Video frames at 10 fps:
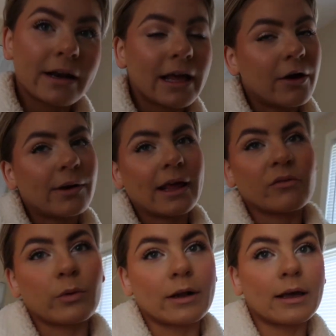right now, and I
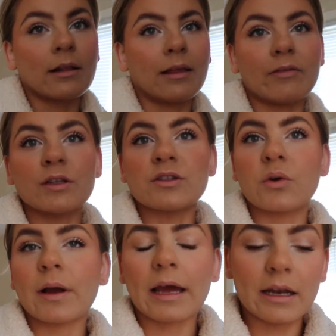have work at 11,
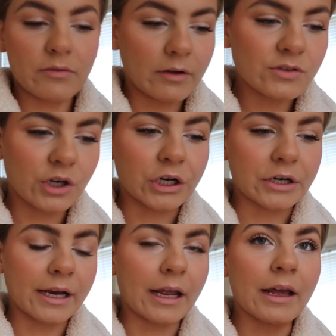so I kind of have to
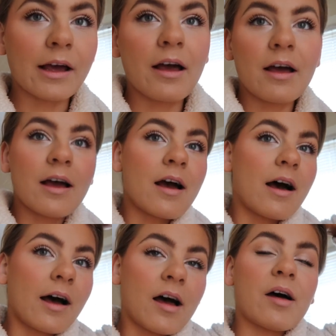hurry.
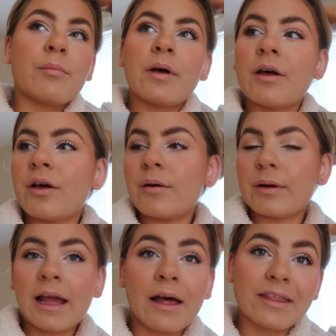
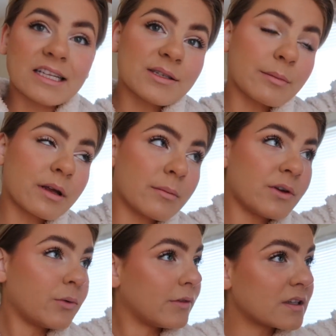But yeah, that's what I'm gonna
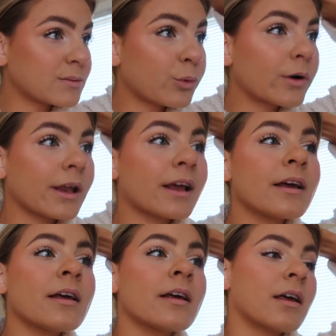be doing this
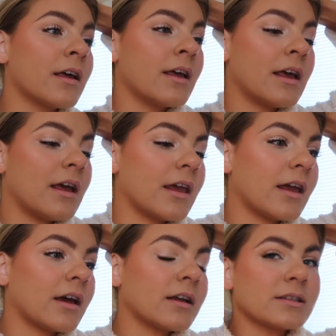morning.
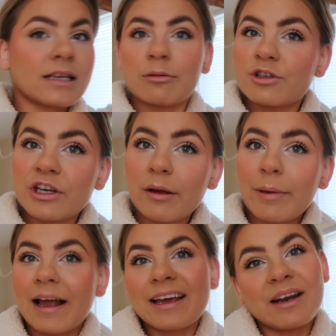And I will check
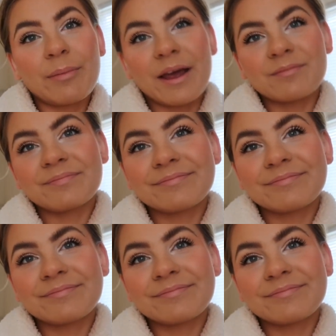back in a bit.